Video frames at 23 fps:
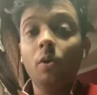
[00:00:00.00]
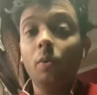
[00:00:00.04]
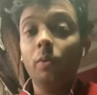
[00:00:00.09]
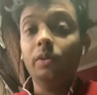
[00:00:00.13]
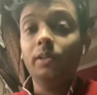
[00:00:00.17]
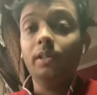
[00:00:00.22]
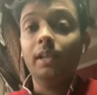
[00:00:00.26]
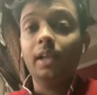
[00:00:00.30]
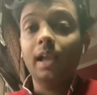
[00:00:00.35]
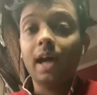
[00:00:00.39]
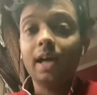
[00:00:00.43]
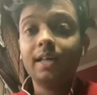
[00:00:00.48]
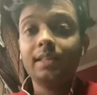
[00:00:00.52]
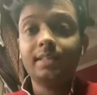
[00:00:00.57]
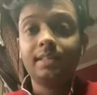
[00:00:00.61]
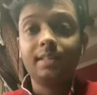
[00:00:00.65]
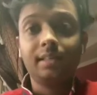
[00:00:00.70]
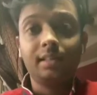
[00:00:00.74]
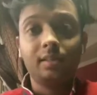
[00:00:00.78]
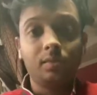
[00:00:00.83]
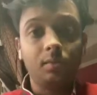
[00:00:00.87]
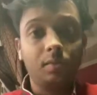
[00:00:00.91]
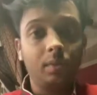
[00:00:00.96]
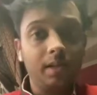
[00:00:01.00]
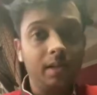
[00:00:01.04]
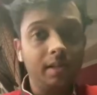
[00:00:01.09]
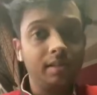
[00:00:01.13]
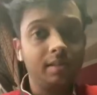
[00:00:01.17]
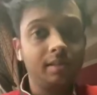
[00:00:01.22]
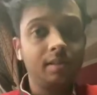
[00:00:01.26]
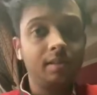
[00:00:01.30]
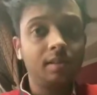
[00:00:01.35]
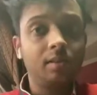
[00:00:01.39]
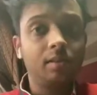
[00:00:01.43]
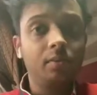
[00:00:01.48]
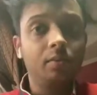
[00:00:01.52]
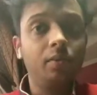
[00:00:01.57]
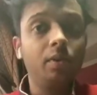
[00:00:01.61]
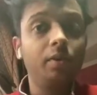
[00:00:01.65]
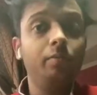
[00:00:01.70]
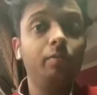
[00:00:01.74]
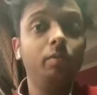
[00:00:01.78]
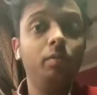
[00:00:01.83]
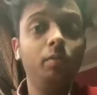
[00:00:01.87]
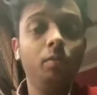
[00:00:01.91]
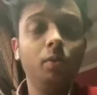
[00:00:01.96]
Over the last 6 weeks, we
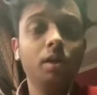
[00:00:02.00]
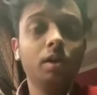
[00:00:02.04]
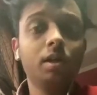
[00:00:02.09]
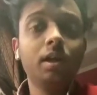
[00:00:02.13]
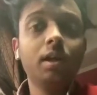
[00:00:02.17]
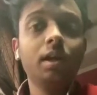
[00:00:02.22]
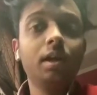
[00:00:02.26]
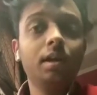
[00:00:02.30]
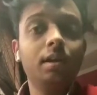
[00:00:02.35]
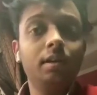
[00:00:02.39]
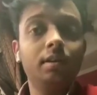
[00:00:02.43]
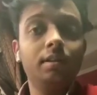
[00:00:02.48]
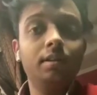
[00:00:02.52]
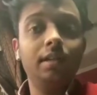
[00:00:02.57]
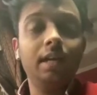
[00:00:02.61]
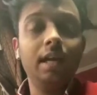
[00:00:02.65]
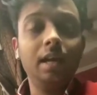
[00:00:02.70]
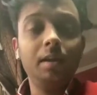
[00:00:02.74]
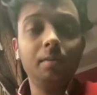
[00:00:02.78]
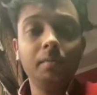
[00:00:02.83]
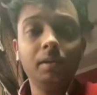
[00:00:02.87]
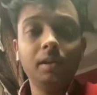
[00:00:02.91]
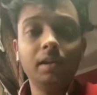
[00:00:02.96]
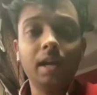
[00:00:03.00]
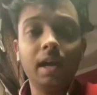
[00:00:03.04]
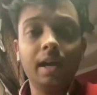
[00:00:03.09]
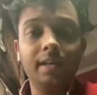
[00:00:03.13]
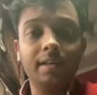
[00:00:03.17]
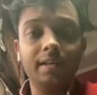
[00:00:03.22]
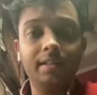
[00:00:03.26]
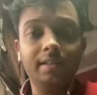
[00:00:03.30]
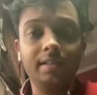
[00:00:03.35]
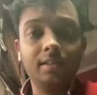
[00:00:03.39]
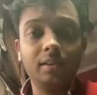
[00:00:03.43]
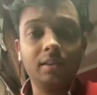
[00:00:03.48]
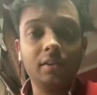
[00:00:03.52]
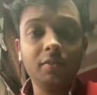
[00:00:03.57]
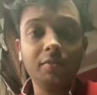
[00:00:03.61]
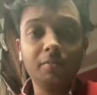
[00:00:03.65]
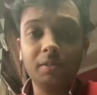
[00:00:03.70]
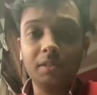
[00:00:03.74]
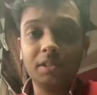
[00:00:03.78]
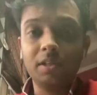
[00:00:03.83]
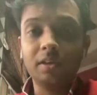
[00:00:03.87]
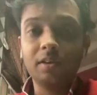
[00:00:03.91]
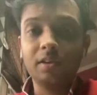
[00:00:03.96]
have been working under the able guidance of
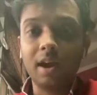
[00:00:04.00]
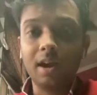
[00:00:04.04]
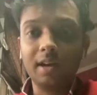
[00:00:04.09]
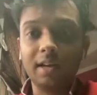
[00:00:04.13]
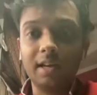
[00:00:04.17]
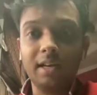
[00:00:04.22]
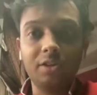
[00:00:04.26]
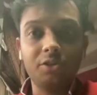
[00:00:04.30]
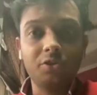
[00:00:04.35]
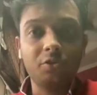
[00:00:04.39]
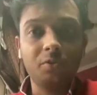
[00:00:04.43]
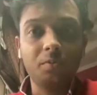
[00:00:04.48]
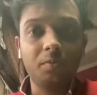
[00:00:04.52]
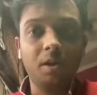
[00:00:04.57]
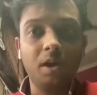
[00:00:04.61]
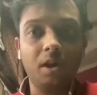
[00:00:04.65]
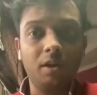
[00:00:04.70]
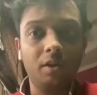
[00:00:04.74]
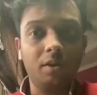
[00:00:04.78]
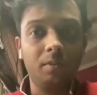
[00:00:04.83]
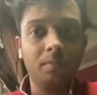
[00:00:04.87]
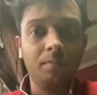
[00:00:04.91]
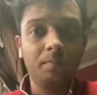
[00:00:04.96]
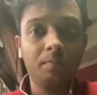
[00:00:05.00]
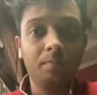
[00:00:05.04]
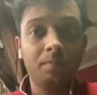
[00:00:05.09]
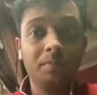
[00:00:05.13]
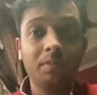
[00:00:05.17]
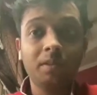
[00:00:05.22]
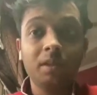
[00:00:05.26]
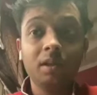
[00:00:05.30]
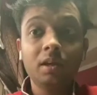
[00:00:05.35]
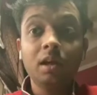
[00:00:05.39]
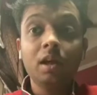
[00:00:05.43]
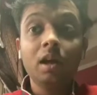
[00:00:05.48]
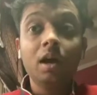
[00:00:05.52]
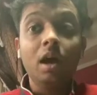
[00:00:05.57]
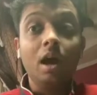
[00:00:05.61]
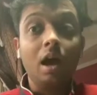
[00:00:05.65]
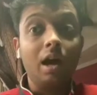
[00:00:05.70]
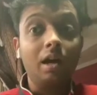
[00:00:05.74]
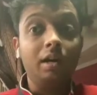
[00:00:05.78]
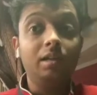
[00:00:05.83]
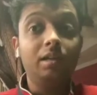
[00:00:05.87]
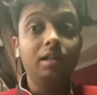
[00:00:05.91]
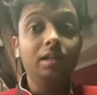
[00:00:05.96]
Mr. Rakesh Kumar.
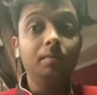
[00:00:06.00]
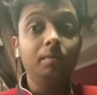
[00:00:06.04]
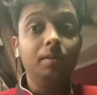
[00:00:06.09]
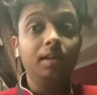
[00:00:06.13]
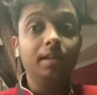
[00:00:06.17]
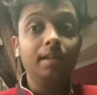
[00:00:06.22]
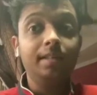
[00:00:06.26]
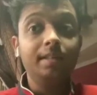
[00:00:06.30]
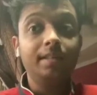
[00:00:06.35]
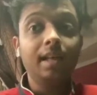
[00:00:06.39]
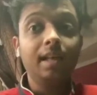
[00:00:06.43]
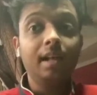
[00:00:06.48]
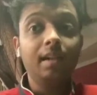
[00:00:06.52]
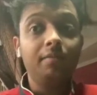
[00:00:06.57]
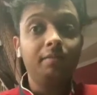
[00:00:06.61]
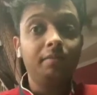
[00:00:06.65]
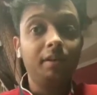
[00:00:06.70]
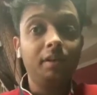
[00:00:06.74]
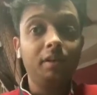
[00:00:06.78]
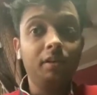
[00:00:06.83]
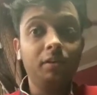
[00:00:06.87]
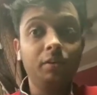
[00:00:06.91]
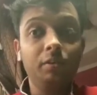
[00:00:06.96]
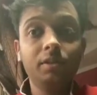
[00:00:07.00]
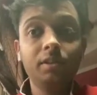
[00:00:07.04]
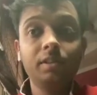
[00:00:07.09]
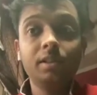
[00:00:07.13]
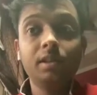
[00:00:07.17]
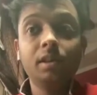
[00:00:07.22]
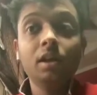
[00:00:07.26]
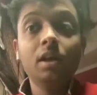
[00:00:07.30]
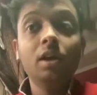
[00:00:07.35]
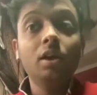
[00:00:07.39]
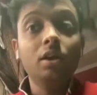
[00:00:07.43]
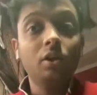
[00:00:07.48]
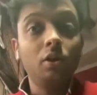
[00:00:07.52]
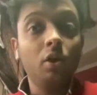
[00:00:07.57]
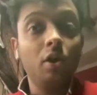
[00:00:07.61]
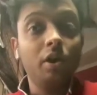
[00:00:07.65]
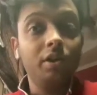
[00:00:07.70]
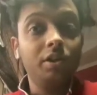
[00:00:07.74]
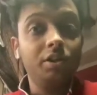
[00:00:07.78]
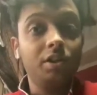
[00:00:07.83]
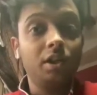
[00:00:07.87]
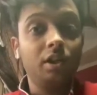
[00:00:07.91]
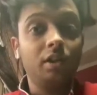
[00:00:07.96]
Our team in itself includes
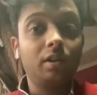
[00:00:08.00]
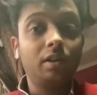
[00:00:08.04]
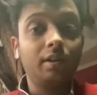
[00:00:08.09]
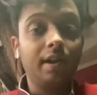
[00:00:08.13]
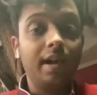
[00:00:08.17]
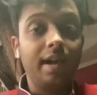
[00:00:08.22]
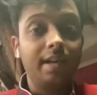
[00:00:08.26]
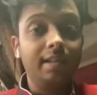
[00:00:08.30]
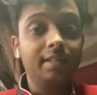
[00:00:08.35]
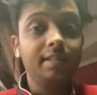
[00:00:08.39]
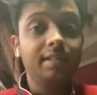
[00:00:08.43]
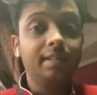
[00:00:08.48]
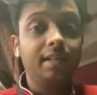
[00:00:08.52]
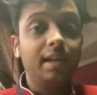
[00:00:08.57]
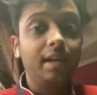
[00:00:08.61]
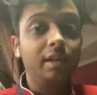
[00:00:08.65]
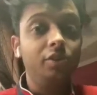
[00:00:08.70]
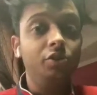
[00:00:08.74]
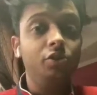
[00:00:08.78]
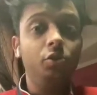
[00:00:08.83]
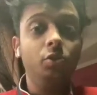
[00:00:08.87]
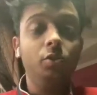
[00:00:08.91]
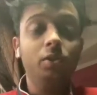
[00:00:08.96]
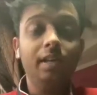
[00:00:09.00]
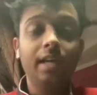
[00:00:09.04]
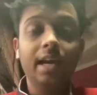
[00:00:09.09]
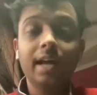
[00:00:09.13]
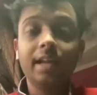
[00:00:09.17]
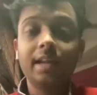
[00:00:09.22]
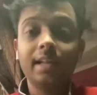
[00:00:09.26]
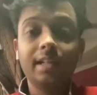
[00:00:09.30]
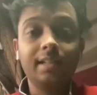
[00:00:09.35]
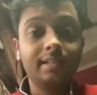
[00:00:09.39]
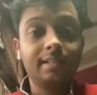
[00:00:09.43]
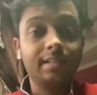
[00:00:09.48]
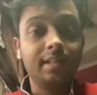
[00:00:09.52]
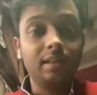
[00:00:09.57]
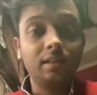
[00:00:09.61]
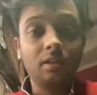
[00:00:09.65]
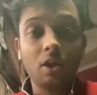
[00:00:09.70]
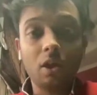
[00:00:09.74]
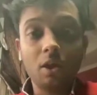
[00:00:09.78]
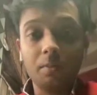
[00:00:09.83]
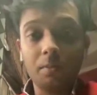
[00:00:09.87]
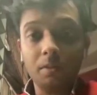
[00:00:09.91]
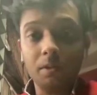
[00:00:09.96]
Gauri Shankar S. and Julianne Elsa
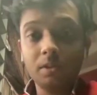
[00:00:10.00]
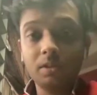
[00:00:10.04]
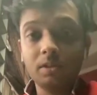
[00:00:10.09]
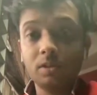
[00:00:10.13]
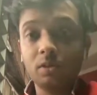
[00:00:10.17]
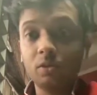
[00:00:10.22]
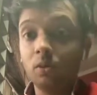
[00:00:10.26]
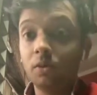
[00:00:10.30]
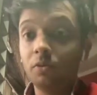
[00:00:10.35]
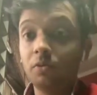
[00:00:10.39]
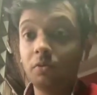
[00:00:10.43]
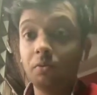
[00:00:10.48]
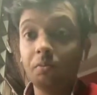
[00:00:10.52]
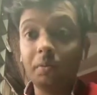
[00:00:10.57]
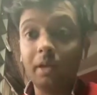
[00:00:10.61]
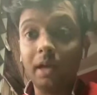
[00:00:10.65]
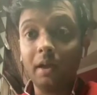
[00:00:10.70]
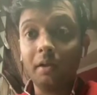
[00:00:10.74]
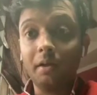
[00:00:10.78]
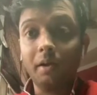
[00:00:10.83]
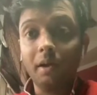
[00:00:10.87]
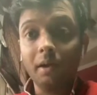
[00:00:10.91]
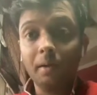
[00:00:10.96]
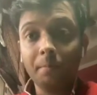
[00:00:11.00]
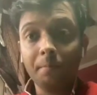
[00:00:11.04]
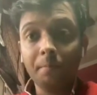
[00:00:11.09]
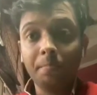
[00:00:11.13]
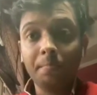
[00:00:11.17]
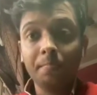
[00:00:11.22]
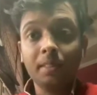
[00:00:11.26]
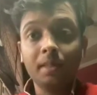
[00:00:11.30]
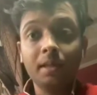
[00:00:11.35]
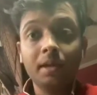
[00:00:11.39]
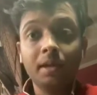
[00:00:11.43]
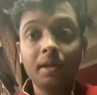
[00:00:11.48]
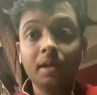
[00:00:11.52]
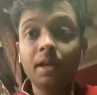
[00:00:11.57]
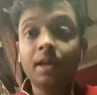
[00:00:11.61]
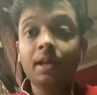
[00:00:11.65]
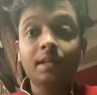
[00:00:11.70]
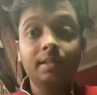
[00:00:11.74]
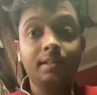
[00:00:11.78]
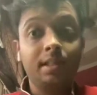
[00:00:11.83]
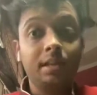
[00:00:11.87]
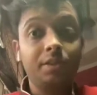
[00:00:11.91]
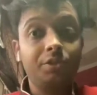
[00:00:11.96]
Thomas, who are from Kerala,
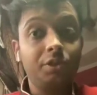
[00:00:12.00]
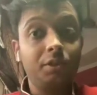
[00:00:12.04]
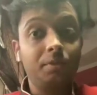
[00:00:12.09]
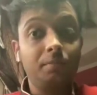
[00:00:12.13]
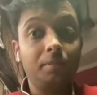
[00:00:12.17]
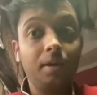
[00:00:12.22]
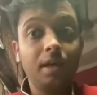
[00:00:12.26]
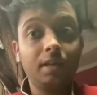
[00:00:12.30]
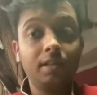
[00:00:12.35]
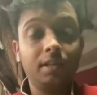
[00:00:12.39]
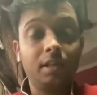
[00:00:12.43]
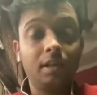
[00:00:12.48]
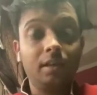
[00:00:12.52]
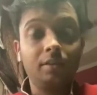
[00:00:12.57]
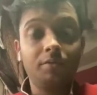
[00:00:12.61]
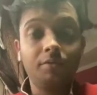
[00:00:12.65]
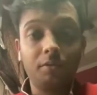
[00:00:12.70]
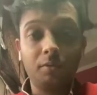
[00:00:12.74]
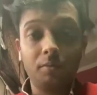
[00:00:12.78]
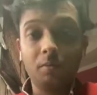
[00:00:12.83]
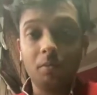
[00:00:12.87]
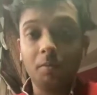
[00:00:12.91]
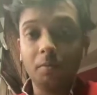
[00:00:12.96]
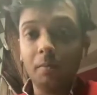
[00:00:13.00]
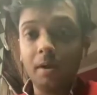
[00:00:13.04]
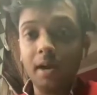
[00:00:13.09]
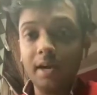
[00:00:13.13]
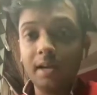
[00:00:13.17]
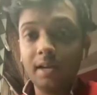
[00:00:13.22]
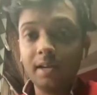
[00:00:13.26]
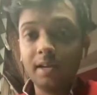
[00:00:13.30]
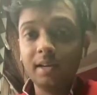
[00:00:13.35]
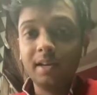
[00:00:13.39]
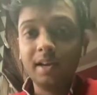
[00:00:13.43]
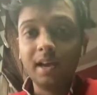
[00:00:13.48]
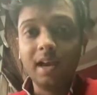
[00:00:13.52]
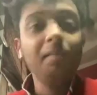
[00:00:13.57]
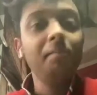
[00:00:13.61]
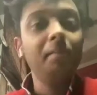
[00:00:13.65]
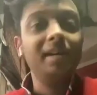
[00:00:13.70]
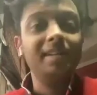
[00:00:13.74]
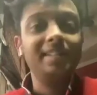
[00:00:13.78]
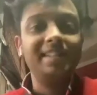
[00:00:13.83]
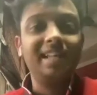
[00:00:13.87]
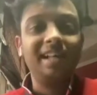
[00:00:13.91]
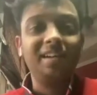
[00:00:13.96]
Sachin Bhatia from Mumbai, and
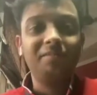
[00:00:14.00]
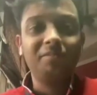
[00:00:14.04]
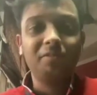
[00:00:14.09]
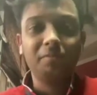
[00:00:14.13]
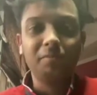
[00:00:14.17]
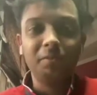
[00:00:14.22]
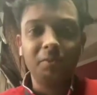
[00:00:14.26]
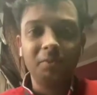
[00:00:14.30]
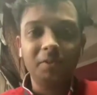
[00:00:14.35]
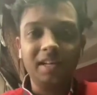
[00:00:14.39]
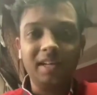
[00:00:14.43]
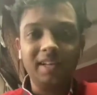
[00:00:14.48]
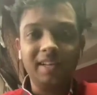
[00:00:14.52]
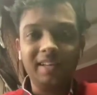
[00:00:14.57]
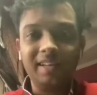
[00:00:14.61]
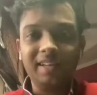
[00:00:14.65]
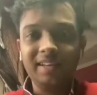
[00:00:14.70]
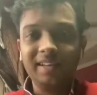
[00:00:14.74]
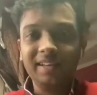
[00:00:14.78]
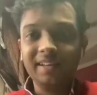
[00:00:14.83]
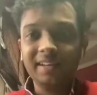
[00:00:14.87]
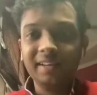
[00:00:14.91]
myself from New Delhi.